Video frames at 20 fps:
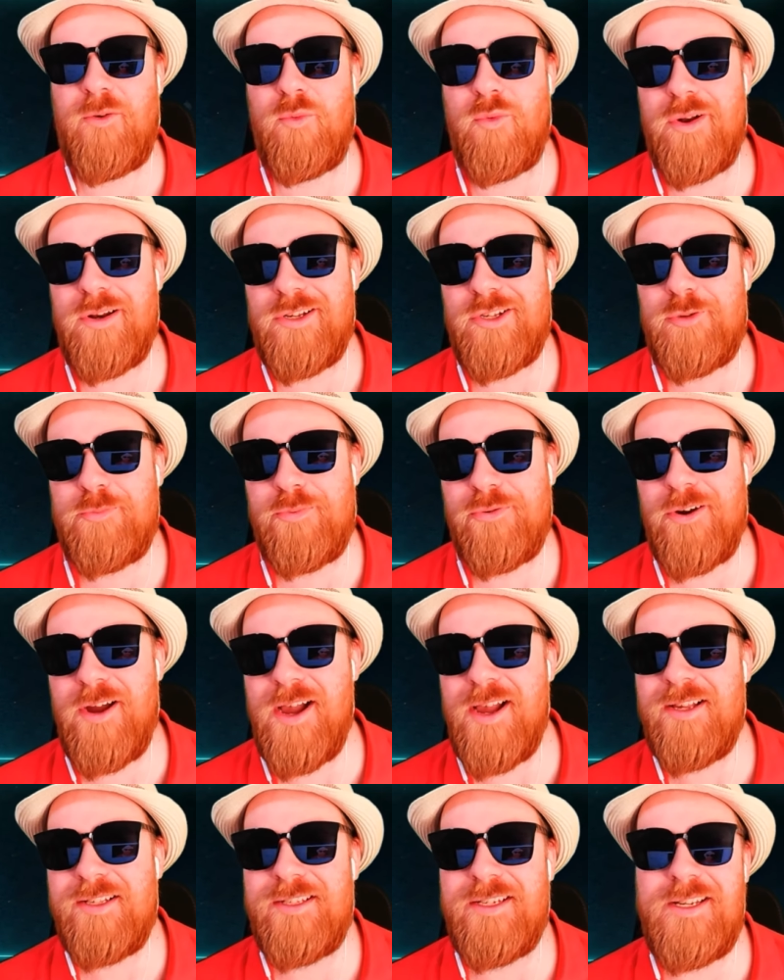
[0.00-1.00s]
What a
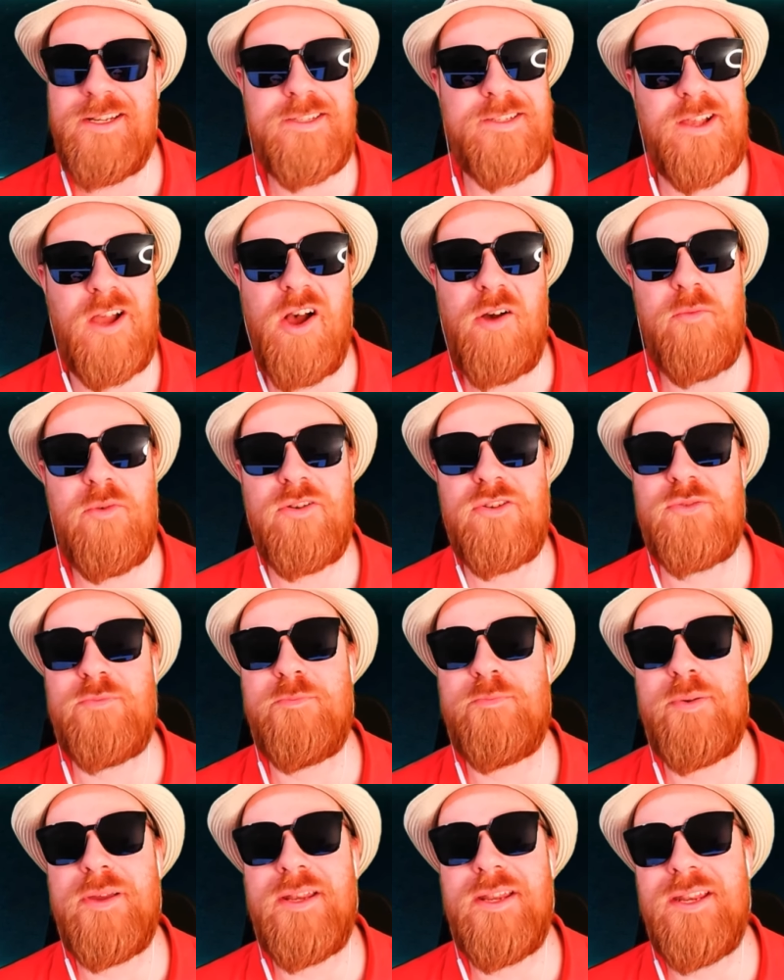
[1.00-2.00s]
surprise. It's
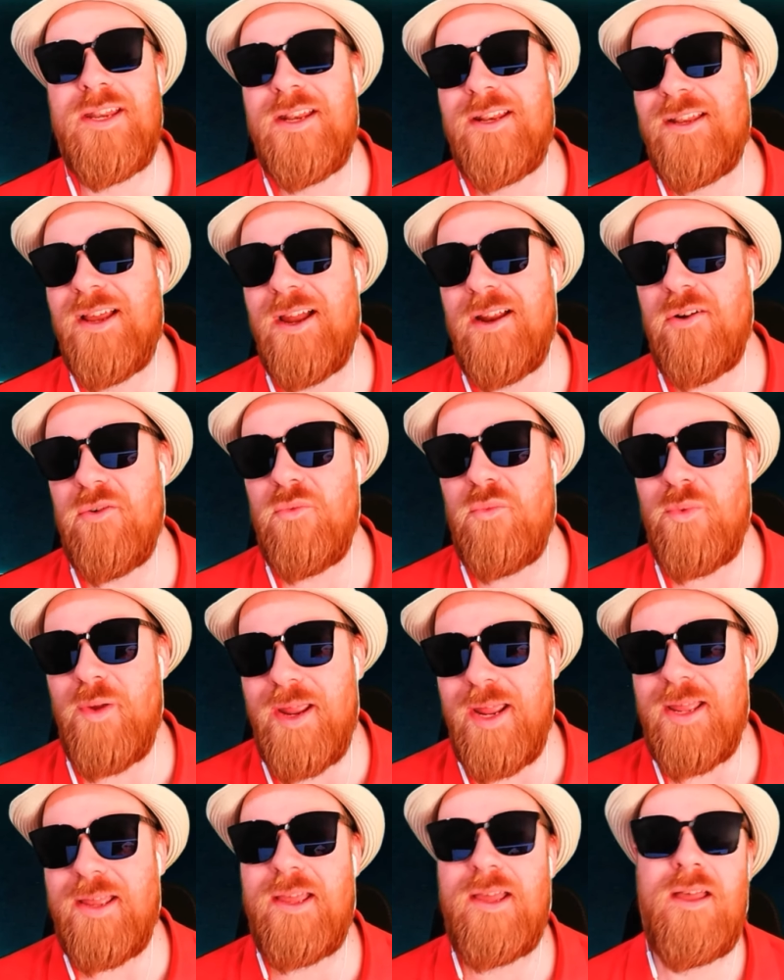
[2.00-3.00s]
almost been an entire
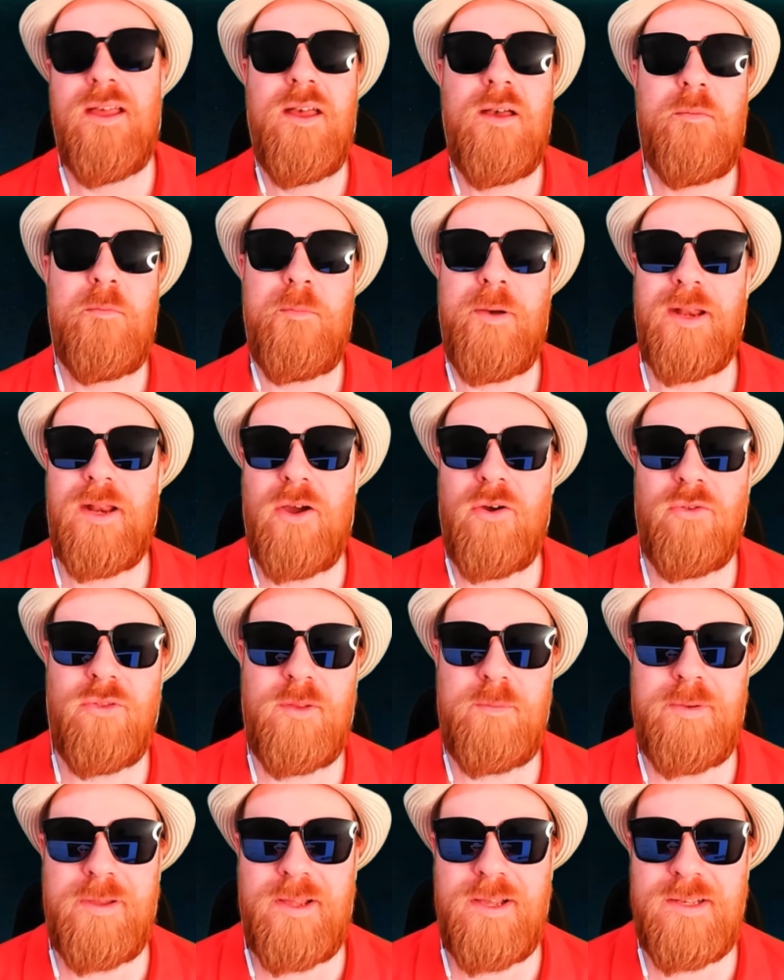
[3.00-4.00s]
week, but
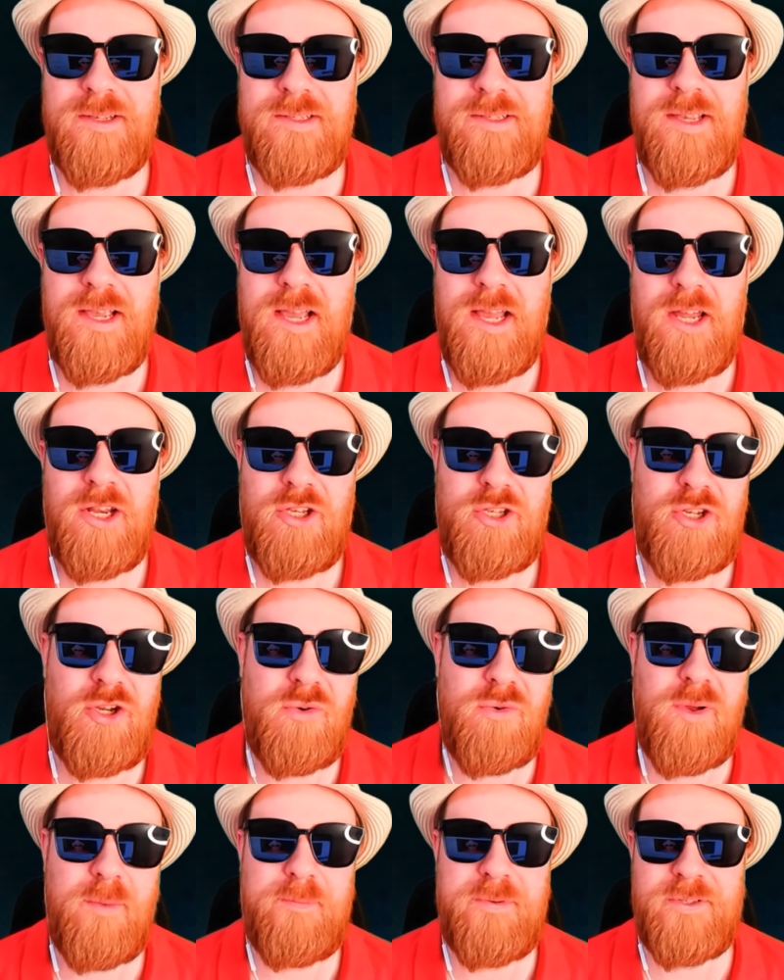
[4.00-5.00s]
only because
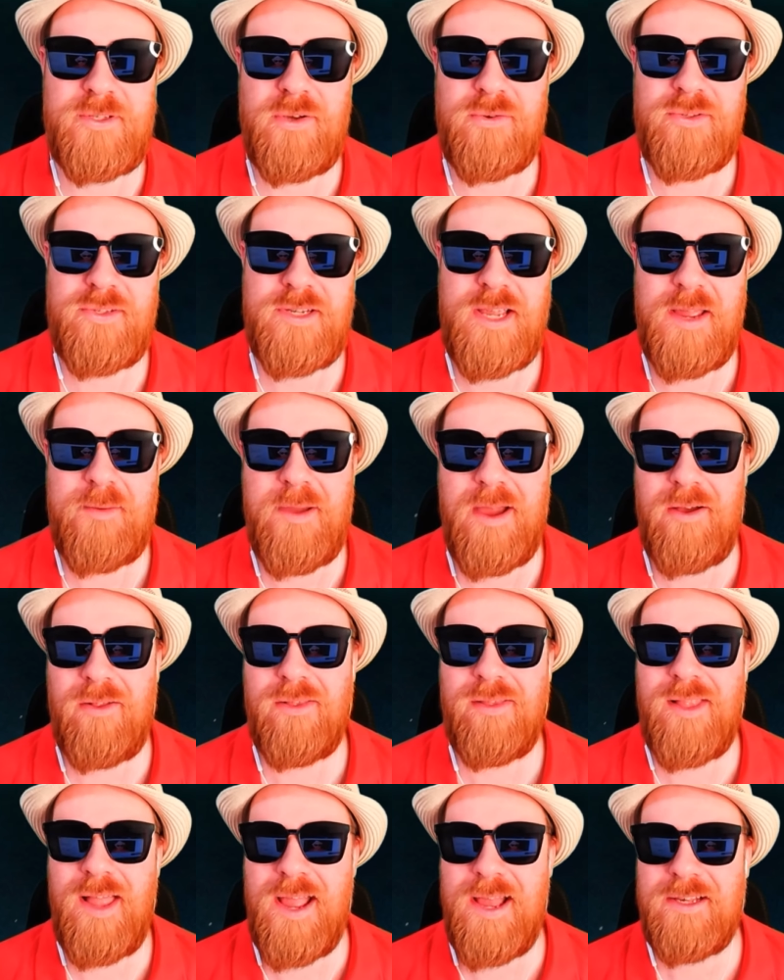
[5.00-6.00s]
2 episodes came out
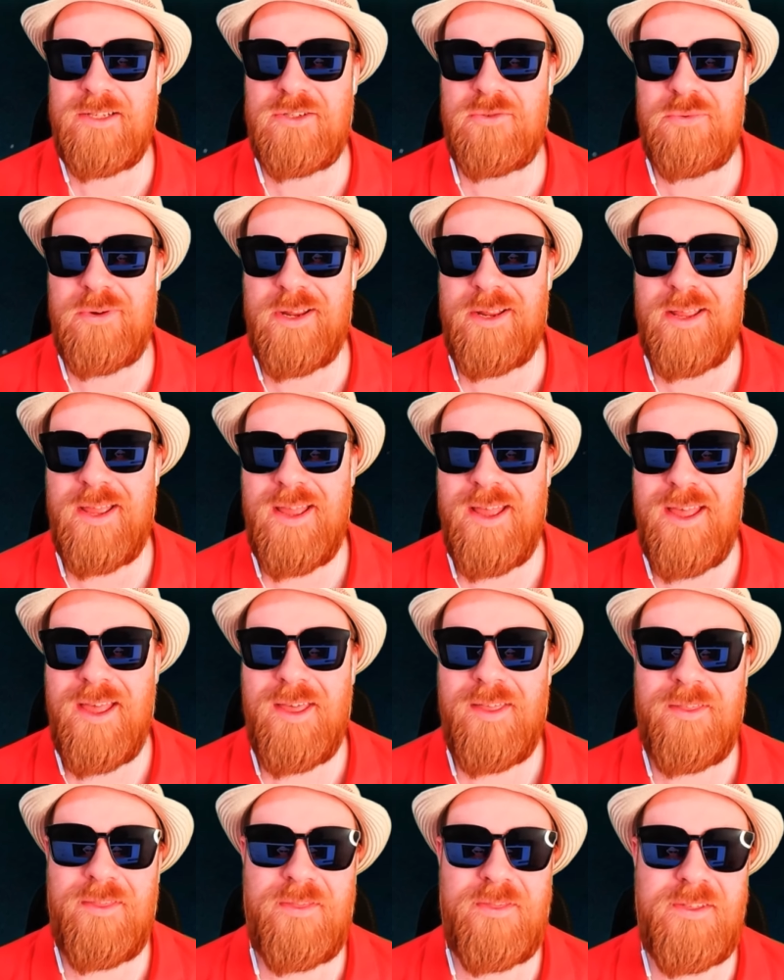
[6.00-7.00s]
last week.
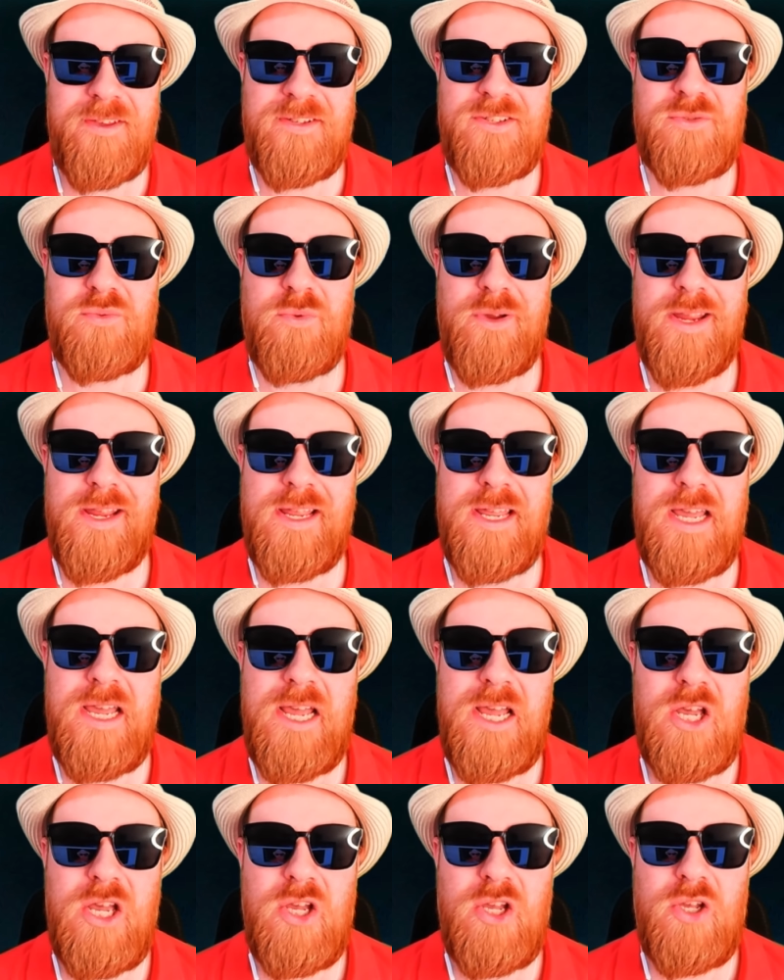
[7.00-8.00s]
This week,
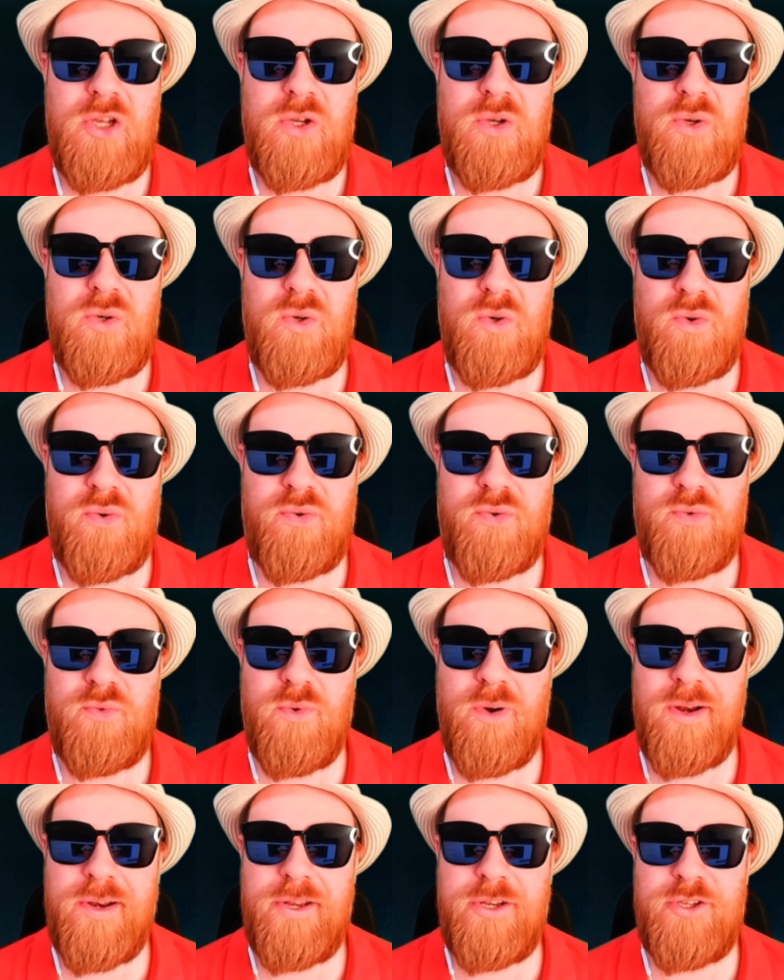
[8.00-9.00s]
oof,
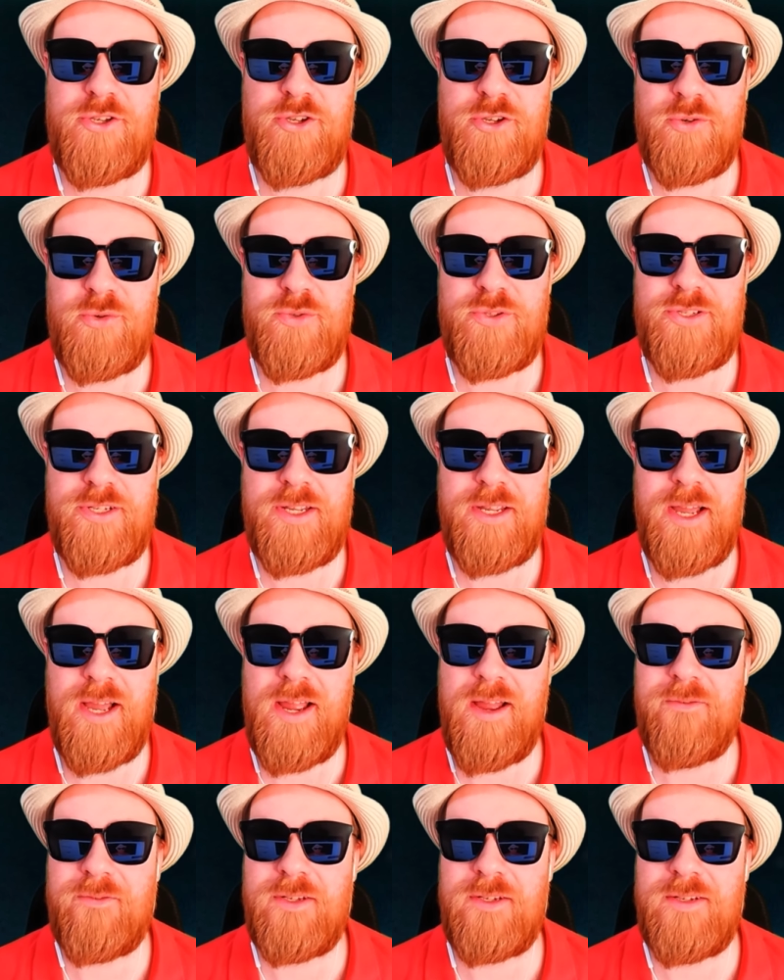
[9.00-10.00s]
what a doozy, I
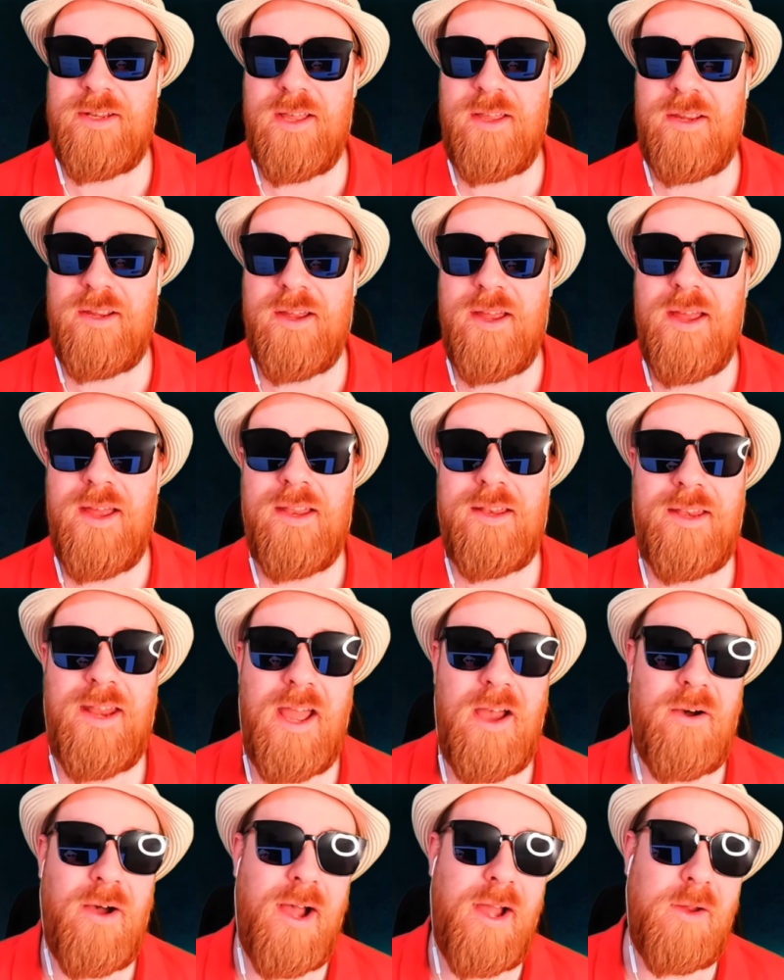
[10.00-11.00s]
have to tell you.
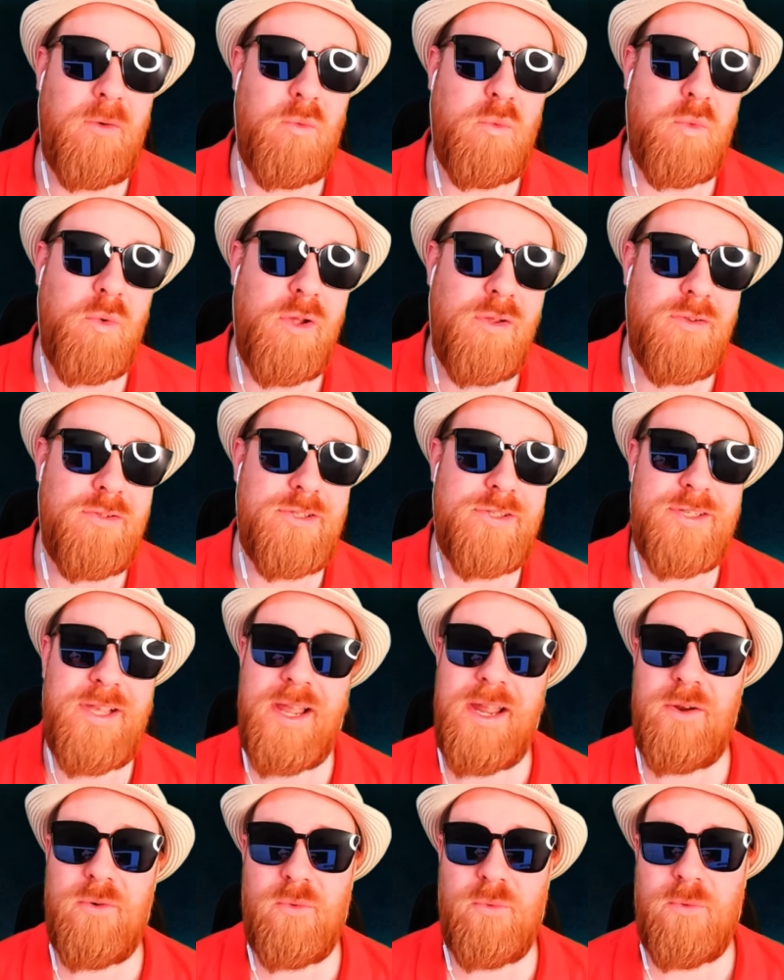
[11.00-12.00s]
Now, I will
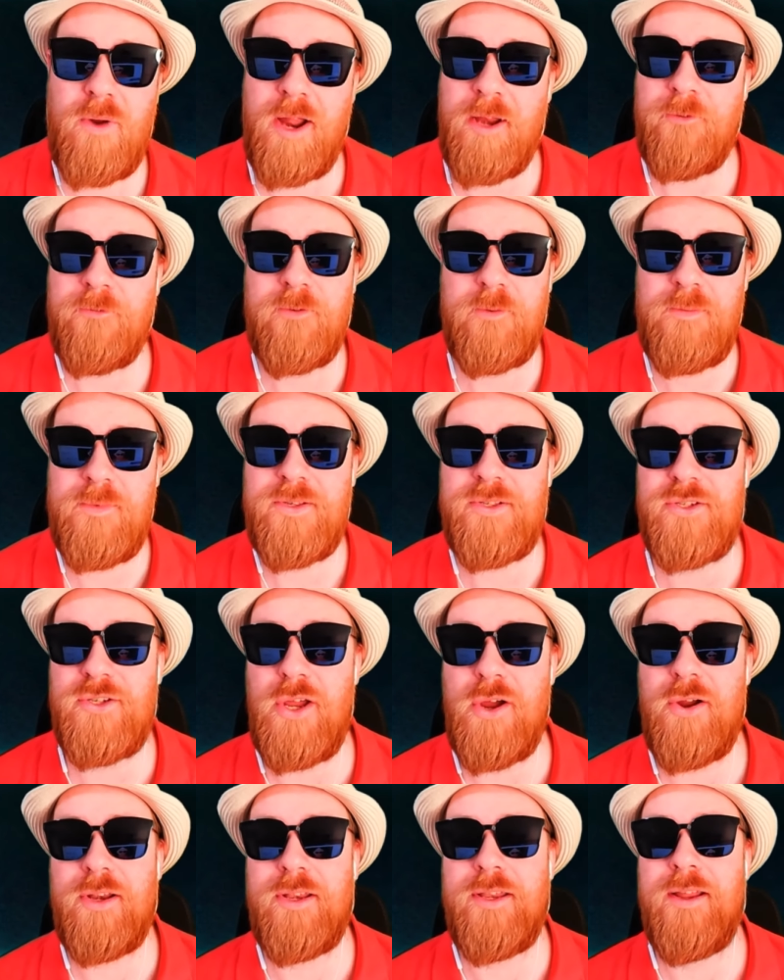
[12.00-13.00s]
say right from the
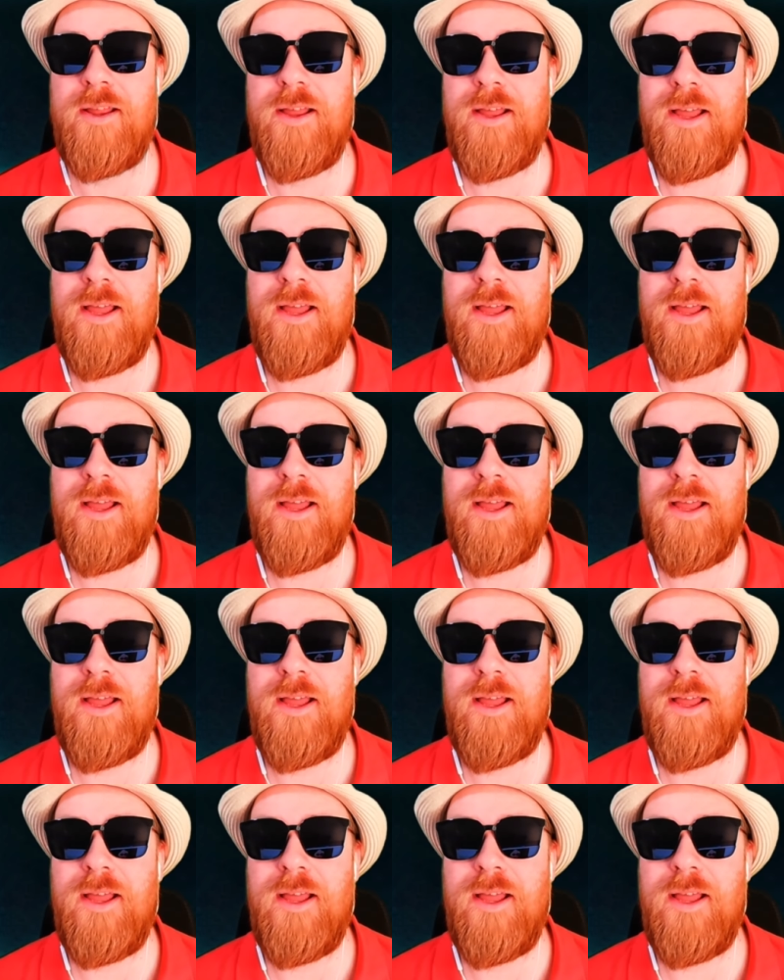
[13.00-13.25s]
start,